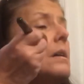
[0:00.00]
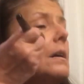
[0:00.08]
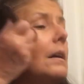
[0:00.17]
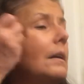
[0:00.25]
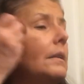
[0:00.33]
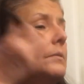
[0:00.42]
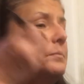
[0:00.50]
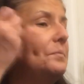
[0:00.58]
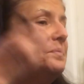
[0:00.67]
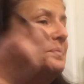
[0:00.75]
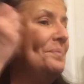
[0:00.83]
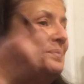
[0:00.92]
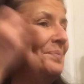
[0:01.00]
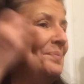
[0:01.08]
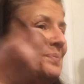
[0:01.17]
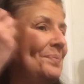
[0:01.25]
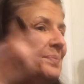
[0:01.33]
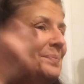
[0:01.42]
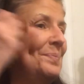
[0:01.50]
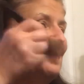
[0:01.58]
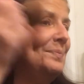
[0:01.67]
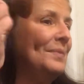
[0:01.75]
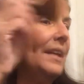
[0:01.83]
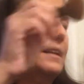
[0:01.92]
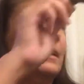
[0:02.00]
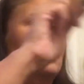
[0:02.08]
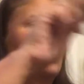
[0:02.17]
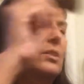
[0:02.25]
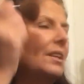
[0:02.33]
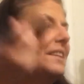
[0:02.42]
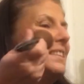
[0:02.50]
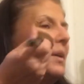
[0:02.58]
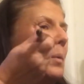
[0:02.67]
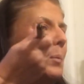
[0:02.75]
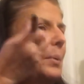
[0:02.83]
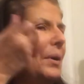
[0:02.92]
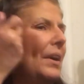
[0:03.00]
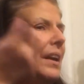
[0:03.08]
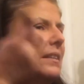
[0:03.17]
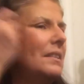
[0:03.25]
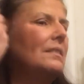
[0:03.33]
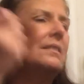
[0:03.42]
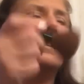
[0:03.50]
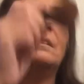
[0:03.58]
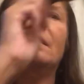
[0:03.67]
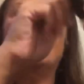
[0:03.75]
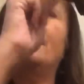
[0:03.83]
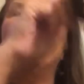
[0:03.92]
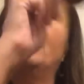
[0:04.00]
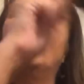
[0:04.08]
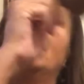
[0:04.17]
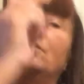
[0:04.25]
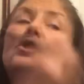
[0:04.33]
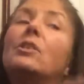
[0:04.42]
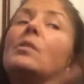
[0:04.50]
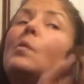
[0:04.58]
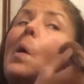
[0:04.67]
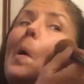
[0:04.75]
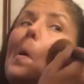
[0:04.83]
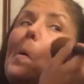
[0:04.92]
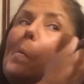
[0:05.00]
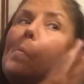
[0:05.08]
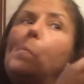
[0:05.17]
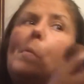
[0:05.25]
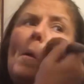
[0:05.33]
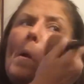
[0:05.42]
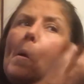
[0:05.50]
And I usually don't put that much on.